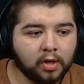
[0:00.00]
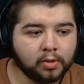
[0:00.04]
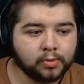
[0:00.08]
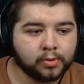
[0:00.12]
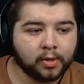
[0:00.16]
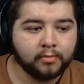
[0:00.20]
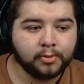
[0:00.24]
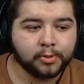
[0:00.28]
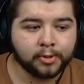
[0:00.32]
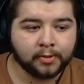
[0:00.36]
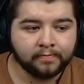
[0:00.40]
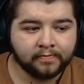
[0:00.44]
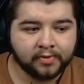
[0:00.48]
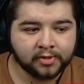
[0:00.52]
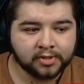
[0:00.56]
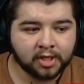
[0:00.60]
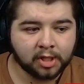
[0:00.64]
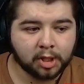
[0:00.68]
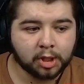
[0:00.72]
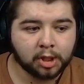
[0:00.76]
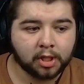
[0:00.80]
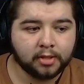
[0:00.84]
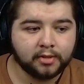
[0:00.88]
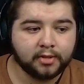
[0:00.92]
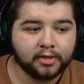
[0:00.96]
roam from
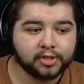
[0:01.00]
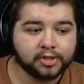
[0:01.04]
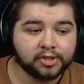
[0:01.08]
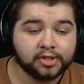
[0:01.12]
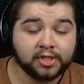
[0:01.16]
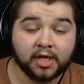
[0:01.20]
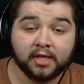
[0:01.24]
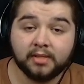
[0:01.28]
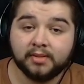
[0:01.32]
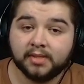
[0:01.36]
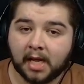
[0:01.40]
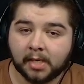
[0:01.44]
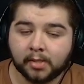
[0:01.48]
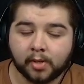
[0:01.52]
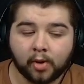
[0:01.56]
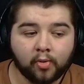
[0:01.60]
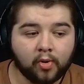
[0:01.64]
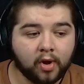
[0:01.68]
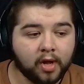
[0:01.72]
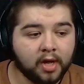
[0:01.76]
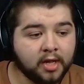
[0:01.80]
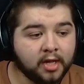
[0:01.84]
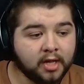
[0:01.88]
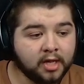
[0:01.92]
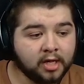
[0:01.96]
position, sit
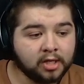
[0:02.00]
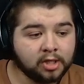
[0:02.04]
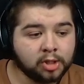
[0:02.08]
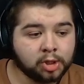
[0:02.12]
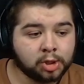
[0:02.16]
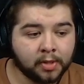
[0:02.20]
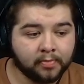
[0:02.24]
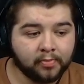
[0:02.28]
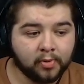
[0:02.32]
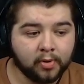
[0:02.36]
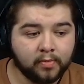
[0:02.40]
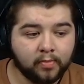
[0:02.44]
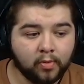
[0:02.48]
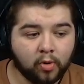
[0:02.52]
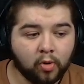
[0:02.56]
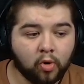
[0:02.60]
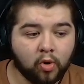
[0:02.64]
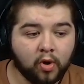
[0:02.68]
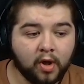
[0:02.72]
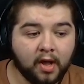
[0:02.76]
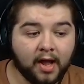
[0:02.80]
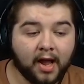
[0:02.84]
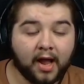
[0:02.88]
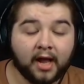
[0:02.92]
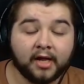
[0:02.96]
narrower, dribble
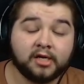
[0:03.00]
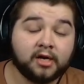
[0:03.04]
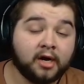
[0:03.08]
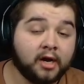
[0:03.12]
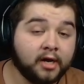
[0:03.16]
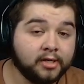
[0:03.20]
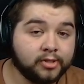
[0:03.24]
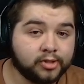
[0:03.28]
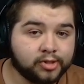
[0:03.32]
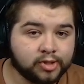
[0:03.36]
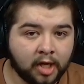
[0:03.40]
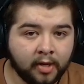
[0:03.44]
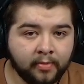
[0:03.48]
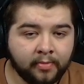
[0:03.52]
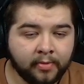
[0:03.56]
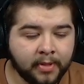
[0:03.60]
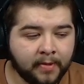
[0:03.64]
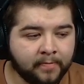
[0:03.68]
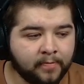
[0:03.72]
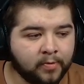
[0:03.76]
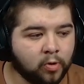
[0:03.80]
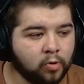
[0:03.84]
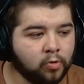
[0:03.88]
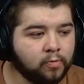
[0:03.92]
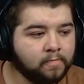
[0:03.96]
more and cut inside with the
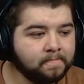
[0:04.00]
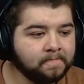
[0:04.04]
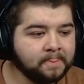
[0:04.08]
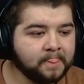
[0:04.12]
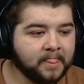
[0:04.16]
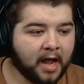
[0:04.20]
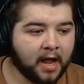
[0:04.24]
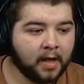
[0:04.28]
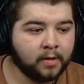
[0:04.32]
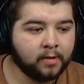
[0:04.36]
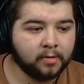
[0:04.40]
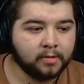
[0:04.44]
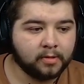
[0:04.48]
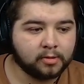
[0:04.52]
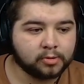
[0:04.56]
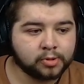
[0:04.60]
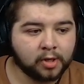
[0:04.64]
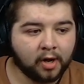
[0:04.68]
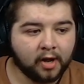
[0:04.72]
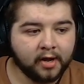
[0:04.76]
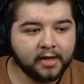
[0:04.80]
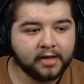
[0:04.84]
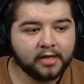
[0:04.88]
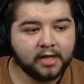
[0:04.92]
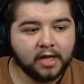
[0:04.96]
ball. And on the
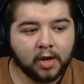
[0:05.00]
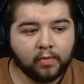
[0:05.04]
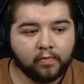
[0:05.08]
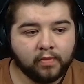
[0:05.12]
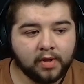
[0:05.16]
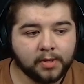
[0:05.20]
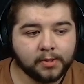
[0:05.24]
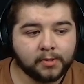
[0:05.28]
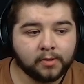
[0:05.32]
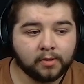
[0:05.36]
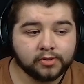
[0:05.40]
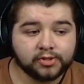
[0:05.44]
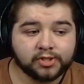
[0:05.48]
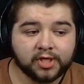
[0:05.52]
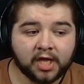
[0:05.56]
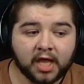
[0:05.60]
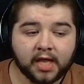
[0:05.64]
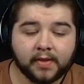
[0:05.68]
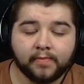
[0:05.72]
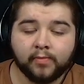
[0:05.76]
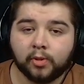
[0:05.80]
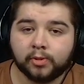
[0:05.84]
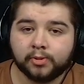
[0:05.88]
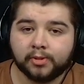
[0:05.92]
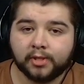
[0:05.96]
right, we've got
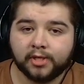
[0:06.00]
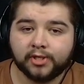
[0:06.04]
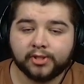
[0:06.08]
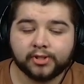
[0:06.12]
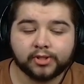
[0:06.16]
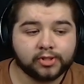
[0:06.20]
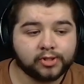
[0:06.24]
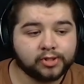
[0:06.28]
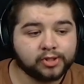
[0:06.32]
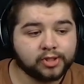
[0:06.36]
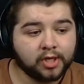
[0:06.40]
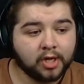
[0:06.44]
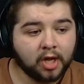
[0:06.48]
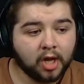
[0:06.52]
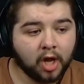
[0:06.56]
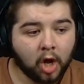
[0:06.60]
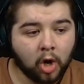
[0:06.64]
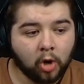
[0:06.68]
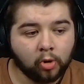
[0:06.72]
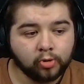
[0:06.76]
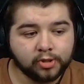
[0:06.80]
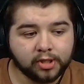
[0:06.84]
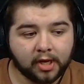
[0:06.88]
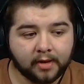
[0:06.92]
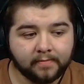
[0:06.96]
take more risks,
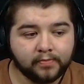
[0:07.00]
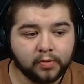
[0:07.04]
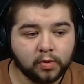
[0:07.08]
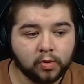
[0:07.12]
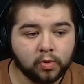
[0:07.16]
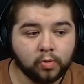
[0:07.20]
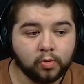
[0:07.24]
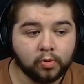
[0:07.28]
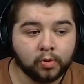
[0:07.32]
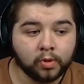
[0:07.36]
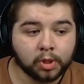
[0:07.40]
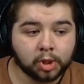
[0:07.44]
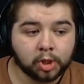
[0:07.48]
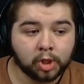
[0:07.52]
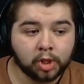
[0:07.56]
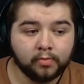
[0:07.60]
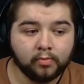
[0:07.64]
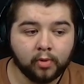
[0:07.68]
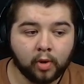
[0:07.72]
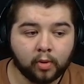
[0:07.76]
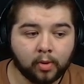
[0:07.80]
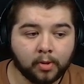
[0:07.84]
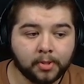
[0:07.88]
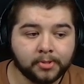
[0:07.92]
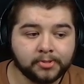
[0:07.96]
hold up ball, shoot
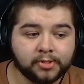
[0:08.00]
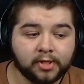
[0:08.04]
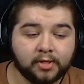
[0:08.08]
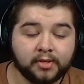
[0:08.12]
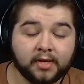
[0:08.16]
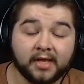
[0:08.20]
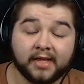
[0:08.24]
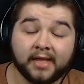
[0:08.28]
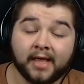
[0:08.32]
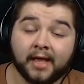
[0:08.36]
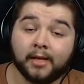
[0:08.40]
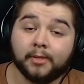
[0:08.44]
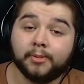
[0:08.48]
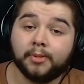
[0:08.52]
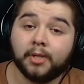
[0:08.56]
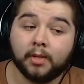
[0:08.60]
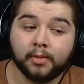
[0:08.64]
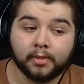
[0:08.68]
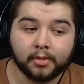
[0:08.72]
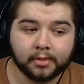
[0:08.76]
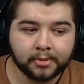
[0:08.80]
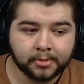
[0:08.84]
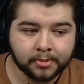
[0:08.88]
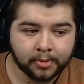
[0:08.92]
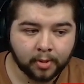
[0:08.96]
more often, get
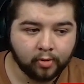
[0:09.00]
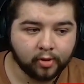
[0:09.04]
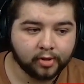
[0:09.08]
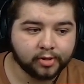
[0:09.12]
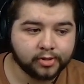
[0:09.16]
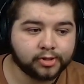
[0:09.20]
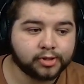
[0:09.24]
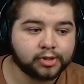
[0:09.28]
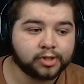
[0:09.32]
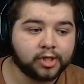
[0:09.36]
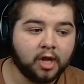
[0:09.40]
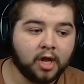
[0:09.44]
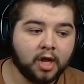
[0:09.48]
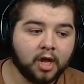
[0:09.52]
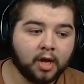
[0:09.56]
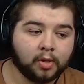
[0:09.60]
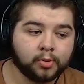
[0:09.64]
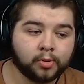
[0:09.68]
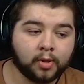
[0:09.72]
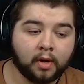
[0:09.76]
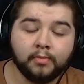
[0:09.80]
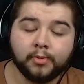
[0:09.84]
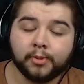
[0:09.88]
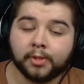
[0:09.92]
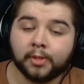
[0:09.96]
further forwards,
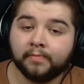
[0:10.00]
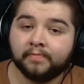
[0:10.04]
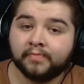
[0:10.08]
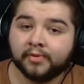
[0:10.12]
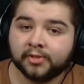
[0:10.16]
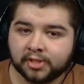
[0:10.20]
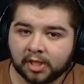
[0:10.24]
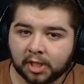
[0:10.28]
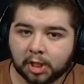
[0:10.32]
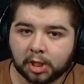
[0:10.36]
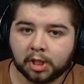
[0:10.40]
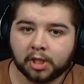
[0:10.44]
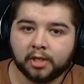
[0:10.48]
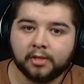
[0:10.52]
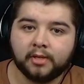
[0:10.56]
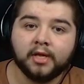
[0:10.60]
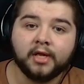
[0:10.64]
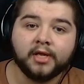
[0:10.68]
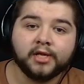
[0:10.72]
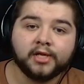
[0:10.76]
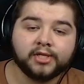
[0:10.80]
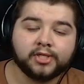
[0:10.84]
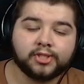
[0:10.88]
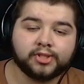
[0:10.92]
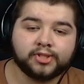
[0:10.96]
roam from position,
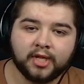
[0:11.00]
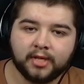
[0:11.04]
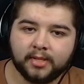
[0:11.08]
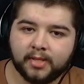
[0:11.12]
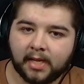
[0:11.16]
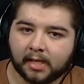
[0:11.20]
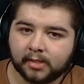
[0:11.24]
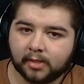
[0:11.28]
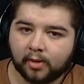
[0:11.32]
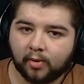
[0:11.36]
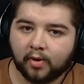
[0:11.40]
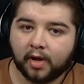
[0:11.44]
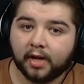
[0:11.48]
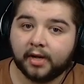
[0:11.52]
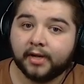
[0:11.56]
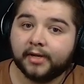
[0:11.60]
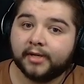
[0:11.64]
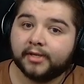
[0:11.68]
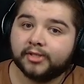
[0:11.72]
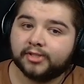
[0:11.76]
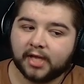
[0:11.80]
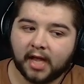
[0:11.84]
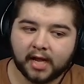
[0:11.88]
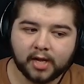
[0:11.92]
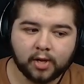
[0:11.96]
sit narrower,
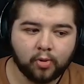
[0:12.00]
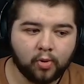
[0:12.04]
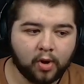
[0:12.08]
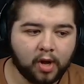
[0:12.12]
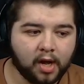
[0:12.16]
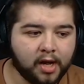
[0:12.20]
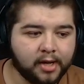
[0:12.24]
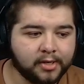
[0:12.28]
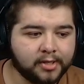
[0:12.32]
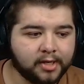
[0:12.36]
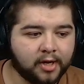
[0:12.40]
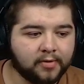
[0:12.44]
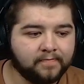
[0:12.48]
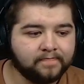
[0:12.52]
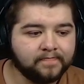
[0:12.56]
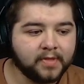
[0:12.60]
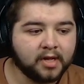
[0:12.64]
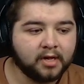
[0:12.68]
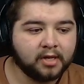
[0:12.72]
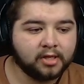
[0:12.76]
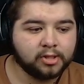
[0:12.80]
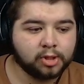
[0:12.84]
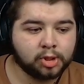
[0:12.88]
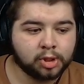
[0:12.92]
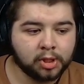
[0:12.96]
tackle harder,
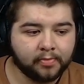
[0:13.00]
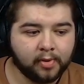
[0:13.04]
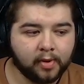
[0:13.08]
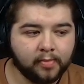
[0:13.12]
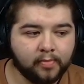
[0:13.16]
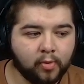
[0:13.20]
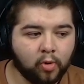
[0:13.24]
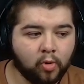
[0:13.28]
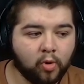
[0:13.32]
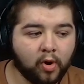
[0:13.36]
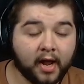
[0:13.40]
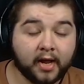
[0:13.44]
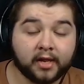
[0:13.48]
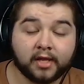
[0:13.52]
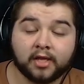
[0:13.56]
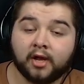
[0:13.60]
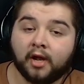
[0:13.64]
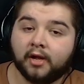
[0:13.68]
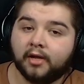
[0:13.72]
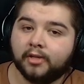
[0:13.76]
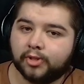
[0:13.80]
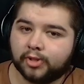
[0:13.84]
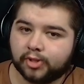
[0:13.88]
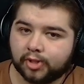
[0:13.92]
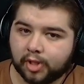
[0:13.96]
dribble more and
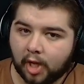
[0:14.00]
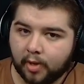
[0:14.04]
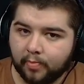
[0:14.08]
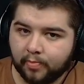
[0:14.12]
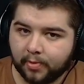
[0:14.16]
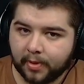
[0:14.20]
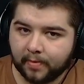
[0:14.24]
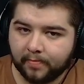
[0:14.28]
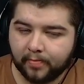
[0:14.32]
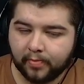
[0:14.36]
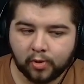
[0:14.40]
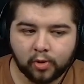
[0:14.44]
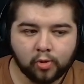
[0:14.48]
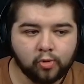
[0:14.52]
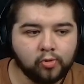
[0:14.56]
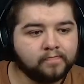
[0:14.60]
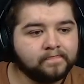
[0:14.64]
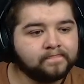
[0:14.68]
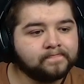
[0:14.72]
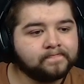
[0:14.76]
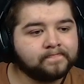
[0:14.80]
cut inside with the ball.